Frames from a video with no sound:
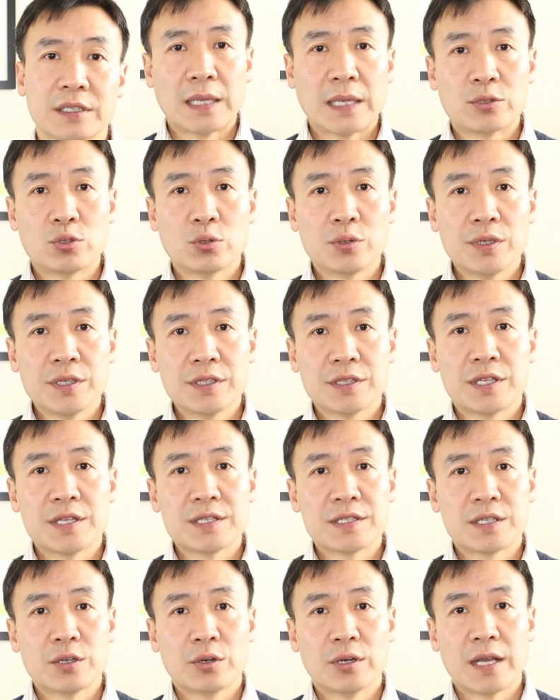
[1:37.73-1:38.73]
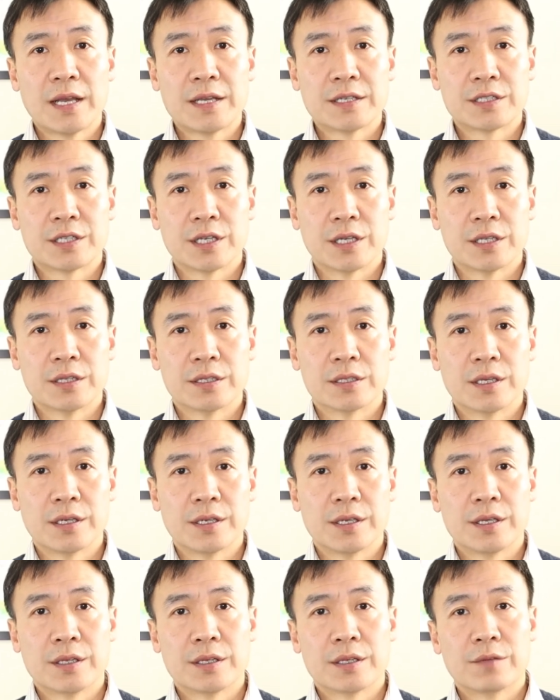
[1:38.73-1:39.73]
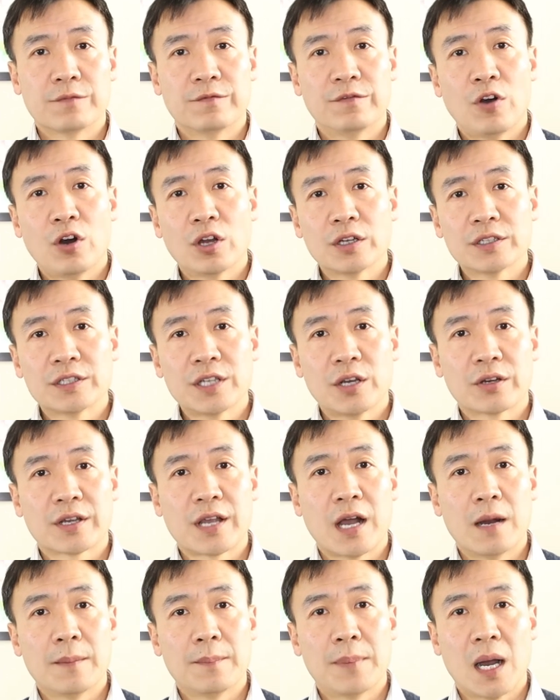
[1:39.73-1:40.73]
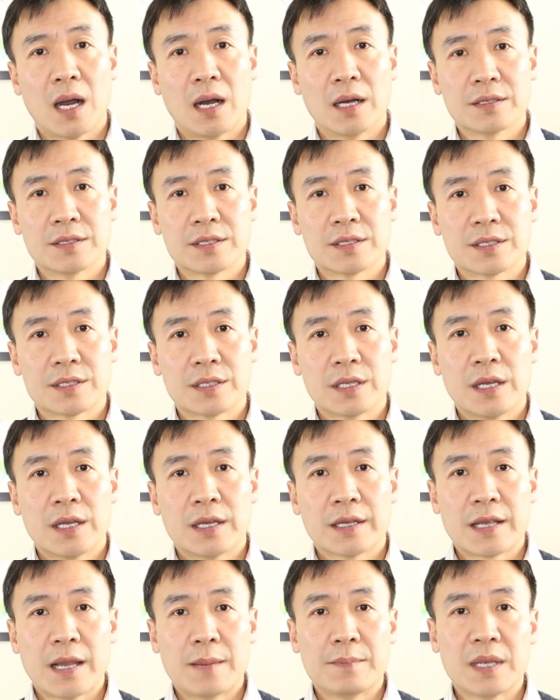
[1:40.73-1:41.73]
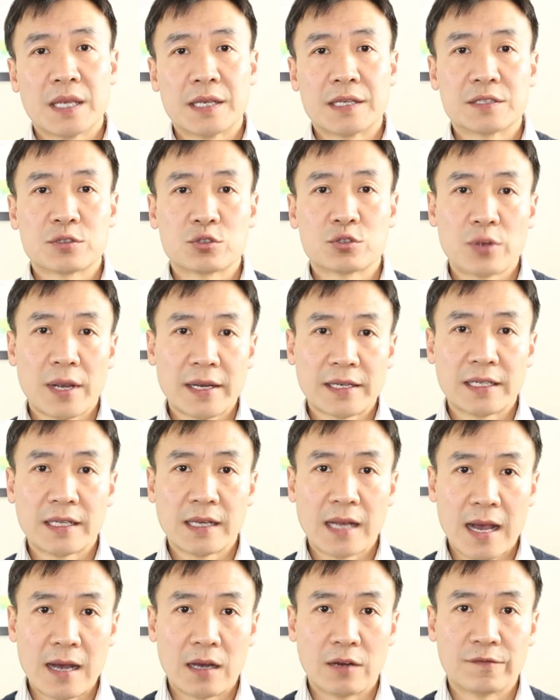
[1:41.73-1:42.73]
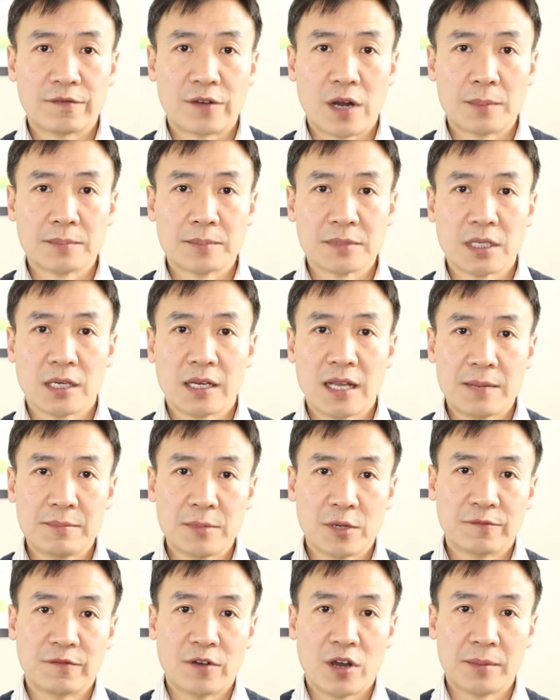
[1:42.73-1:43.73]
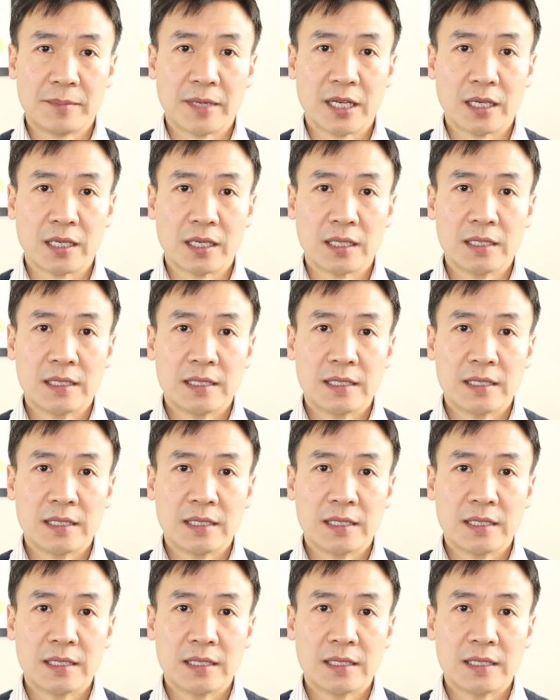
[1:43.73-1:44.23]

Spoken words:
By doing distillation, the volatile compounds can be extracted out from the lemon verbena,